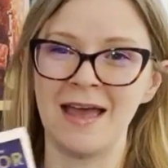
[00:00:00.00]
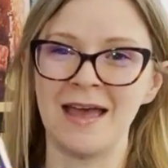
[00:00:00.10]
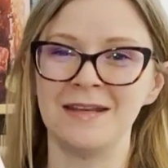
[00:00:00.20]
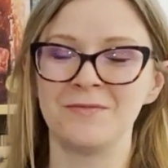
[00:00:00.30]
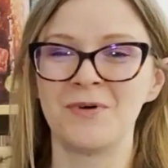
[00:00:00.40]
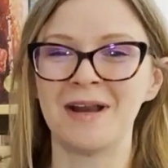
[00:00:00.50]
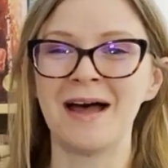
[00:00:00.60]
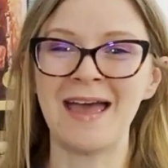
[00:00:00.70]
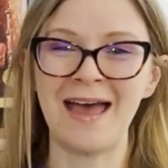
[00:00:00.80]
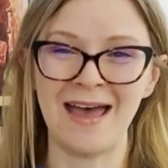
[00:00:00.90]
And when
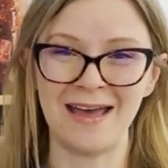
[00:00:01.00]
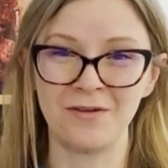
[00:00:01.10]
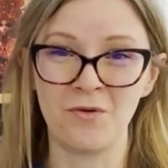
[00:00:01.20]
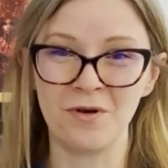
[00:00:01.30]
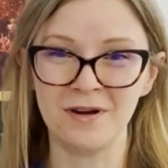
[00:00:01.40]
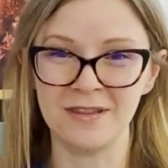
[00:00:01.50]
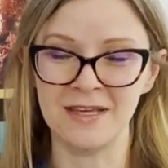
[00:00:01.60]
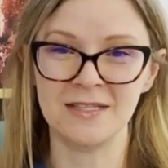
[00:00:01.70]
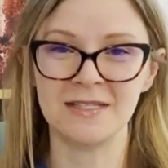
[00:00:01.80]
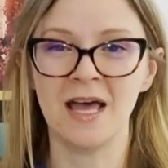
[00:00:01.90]
I had ordered
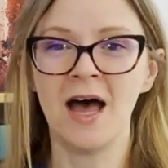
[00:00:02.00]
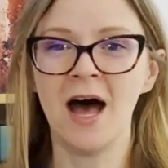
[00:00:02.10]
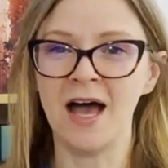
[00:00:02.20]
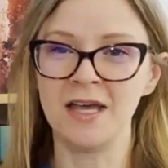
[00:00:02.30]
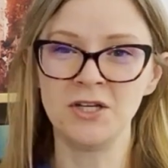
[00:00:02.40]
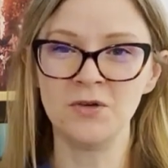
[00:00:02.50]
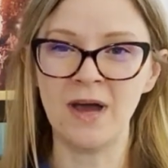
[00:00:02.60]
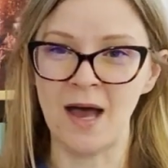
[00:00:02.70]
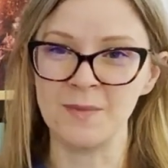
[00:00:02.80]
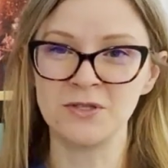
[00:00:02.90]
this, I knew
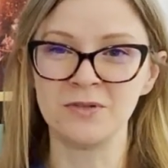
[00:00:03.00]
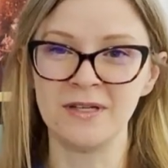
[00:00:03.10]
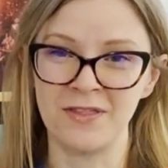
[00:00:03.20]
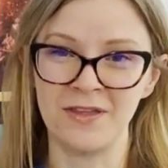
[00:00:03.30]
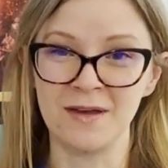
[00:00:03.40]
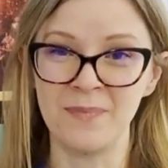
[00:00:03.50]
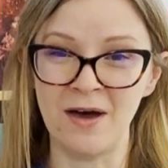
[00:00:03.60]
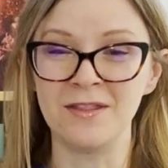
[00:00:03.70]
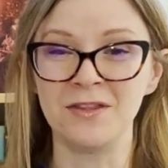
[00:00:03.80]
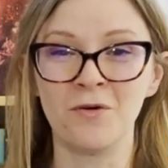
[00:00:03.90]
absolutely nothing
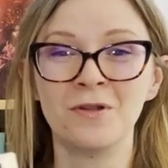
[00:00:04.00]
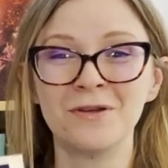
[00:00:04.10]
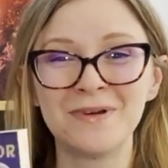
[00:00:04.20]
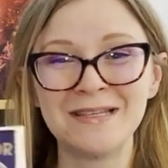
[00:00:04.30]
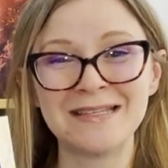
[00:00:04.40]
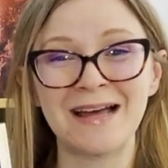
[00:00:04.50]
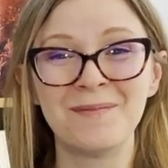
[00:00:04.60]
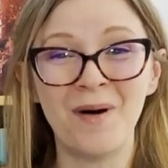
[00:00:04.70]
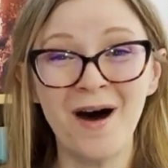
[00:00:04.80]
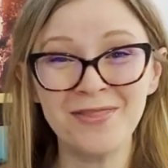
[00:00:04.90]
about it. The only reason
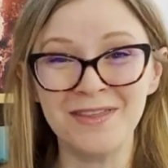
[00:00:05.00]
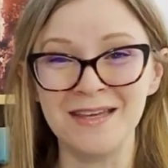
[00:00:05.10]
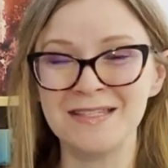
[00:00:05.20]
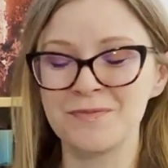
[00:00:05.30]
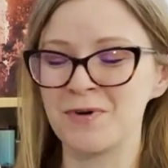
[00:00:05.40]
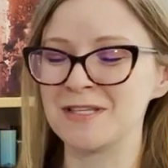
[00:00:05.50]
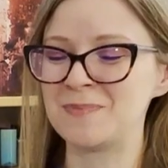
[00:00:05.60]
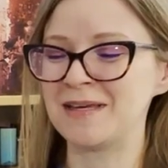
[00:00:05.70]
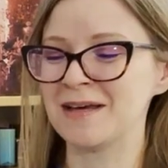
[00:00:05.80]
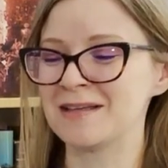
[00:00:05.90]
I bought this was
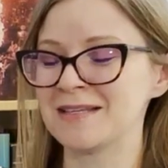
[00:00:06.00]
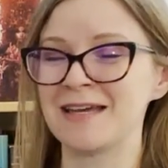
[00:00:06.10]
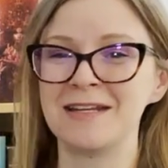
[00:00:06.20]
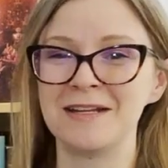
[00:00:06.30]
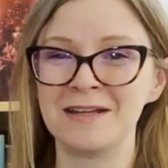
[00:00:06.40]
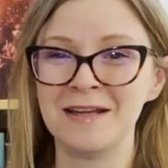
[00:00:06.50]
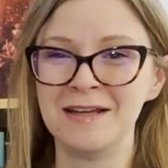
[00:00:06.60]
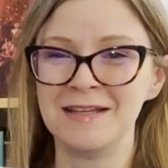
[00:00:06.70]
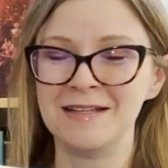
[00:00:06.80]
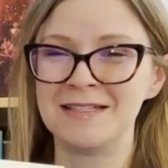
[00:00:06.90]
because I needed
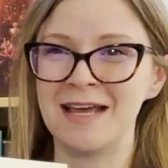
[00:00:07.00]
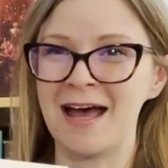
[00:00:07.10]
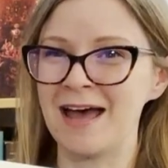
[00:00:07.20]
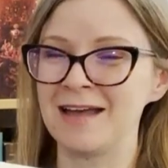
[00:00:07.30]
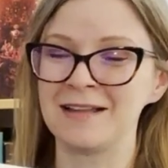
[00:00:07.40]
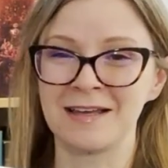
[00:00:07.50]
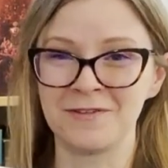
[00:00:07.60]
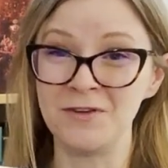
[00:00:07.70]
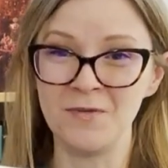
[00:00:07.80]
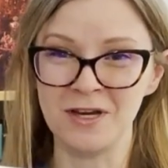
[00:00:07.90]
to add like a
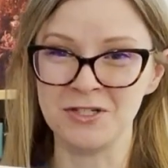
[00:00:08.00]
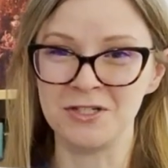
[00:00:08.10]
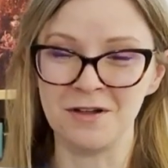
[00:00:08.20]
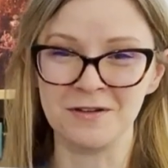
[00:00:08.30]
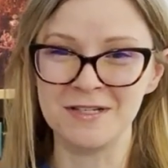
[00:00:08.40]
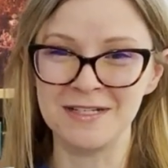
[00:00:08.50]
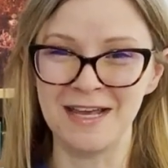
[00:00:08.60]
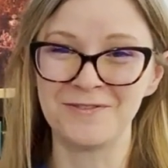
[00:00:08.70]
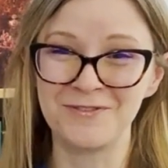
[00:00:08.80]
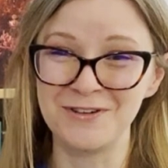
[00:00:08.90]
few extra dollars to
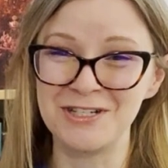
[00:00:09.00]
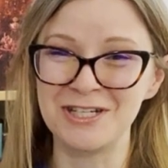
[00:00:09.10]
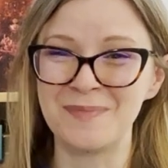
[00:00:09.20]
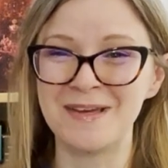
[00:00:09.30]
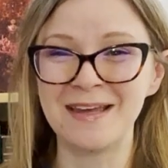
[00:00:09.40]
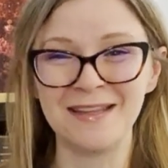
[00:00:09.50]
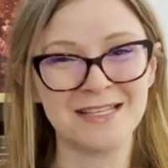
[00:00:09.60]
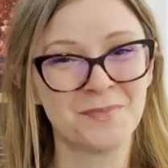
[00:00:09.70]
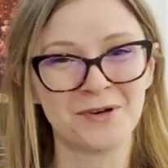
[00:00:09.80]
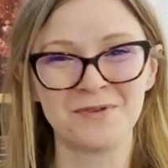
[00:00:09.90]
get free shipping. And
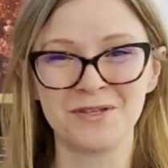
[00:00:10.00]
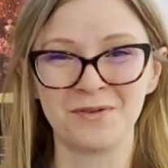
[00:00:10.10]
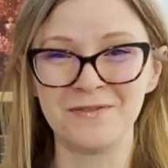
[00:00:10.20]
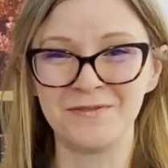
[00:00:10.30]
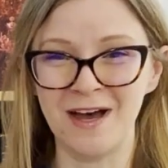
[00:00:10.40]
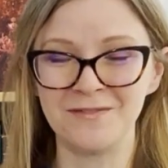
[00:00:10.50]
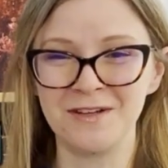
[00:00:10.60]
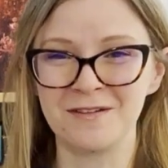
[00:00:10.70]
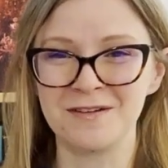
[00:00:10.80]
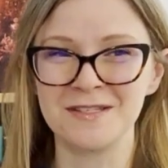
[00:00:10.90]
this book was only
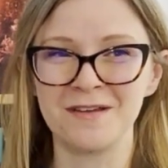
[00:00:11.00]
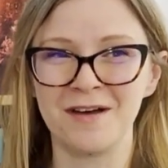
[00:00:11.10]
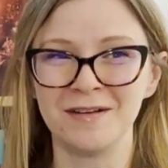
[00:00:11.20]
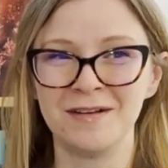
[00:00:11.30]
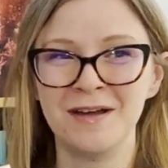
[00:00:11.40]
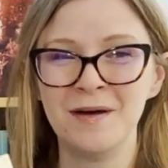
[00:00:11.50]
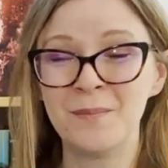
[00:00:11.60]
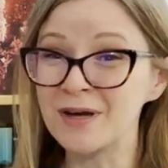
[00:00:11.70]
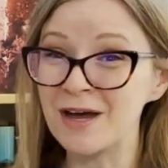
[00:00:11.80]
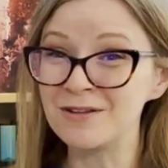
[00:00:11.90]
$5 on
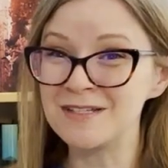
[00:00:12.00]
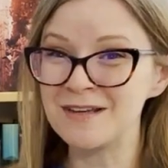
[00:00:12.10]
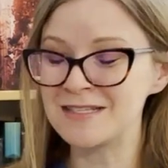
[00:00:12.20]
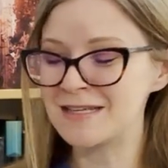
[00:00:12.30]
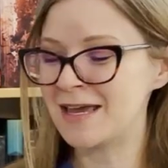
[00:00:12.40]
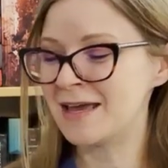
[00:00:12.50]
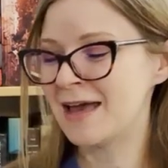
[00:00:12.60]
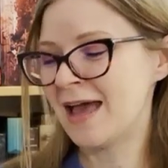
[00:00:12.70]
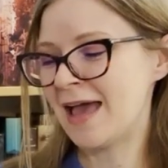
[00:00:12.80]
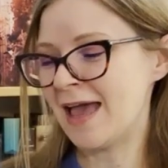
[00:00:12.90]
bookoutlet.ca.
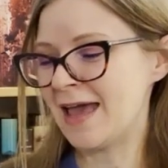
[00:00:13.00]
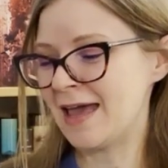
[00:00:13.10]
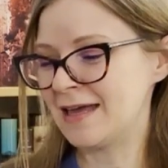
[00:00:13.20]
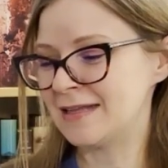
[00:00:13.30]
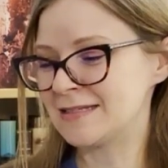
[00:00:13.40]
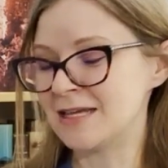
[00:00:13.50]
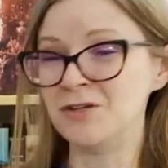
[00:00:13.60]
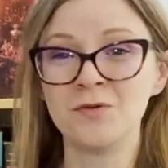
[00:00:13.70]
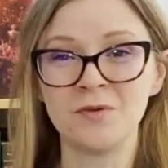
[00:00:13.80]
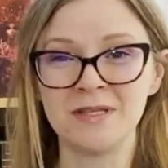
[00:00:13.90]
And I
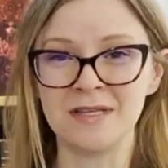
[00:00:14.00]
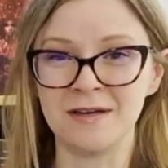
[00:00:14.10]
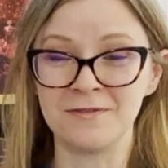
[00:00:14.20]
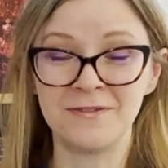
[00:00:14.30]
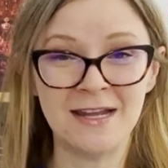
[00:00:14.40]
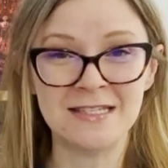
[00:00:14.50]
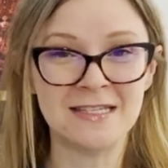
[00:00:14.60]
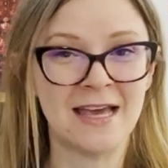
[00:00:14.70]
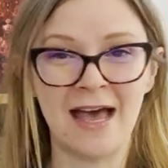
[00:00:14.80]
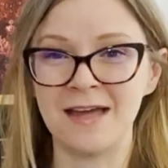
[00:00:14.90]
knew it was a
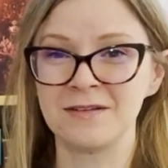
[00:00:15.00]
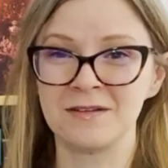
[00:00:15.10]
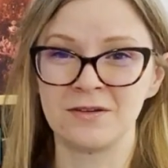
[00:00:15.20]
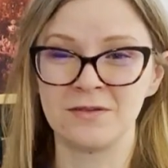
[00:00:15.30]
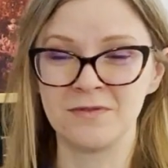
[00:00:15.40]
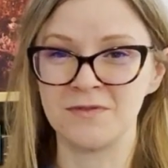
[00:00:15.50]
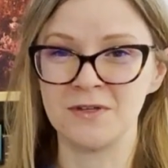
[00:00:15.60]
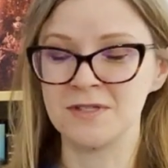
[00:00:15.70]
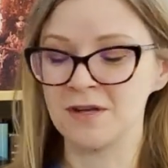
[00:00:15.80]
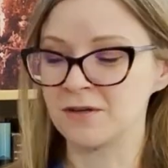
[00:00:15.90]
fantasy. It had good
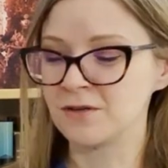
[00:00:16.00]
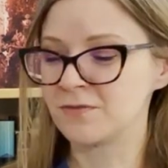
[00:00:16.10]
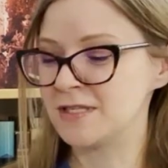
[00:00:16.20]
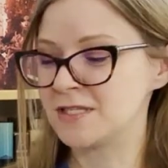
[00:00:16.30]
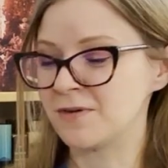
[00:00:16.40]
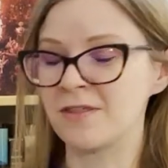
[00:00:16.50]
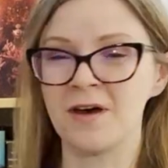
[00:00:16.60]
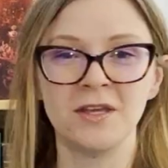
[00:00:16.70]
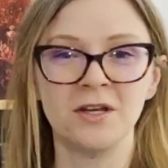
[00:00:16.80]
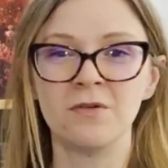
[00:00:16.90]
reviews on Goodreads. So I
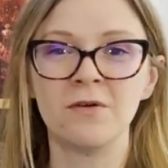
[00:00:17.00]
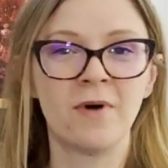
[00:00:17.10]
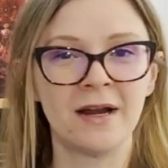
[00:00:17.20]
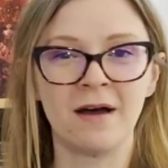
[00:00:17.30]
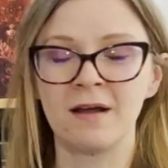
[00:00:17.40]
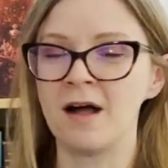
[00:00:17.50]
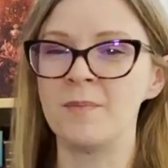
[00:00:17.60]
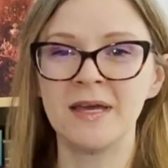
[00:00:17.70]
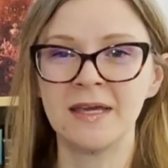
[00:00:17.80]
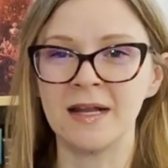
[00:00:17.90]
thought, you know what, why not? I'll
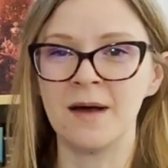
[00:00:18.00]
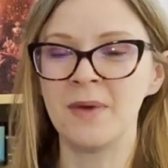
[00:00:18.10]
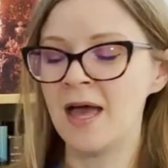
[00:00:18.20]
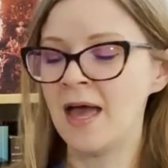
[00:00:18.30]
pick it up.